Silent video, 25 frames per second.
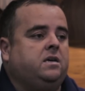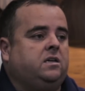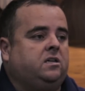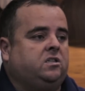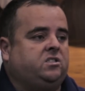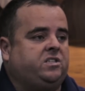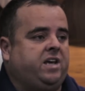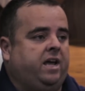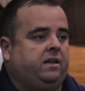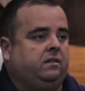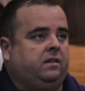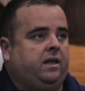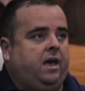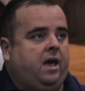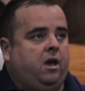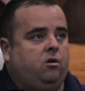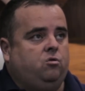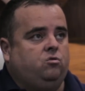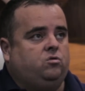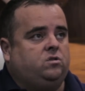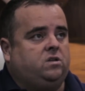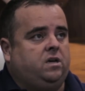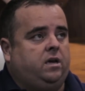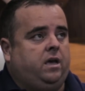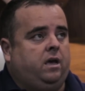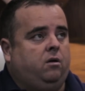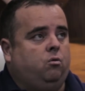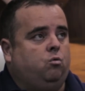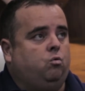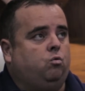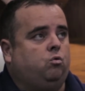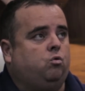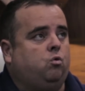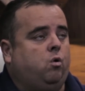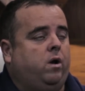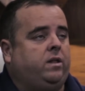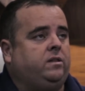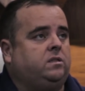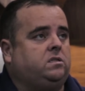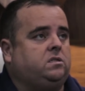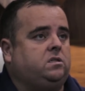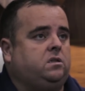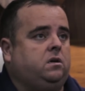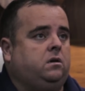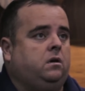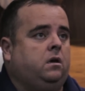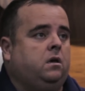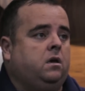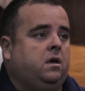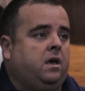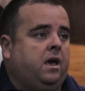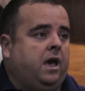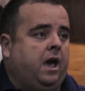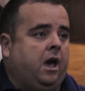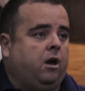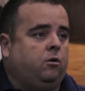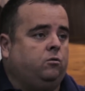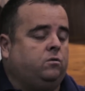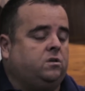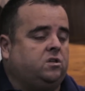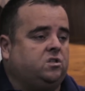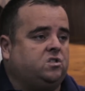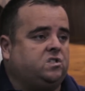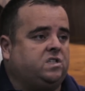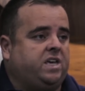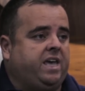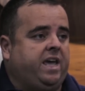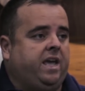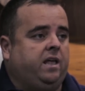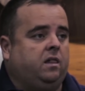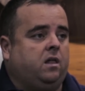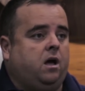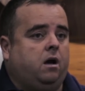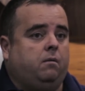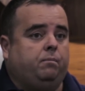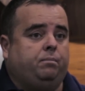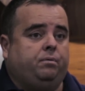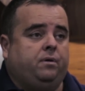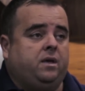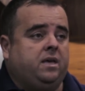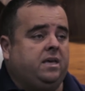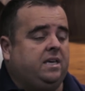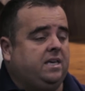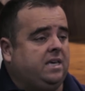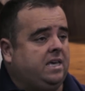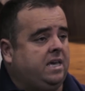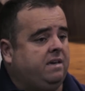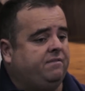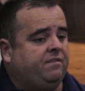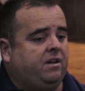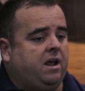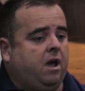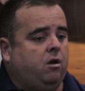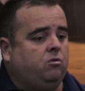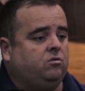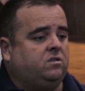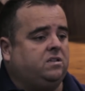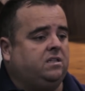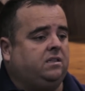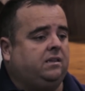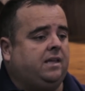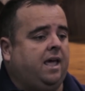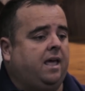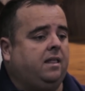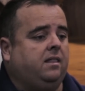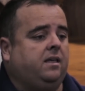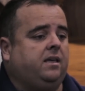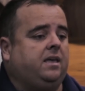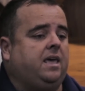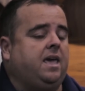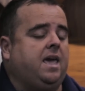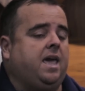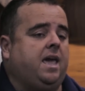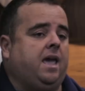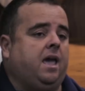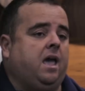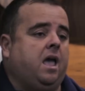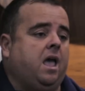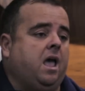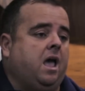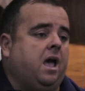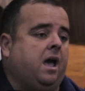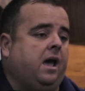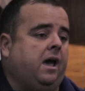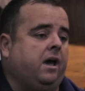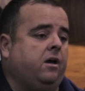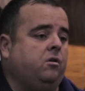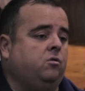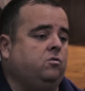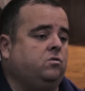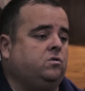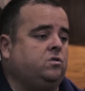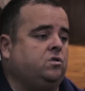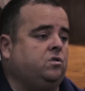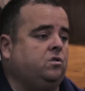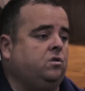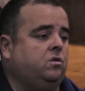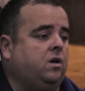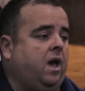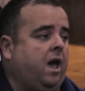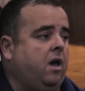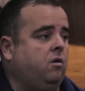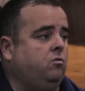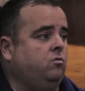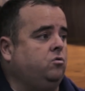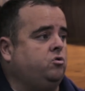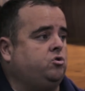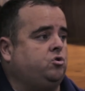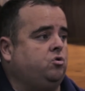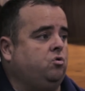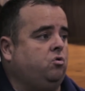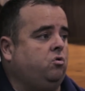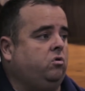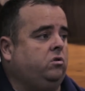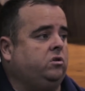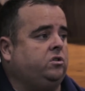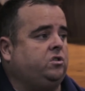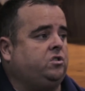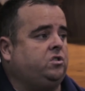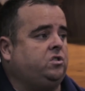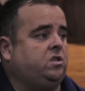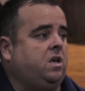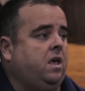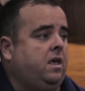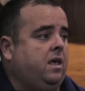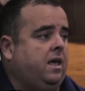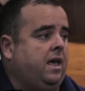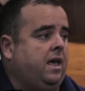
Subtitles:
Certainly how to, it will go into how to scale up, even how to delegate, how to outsource,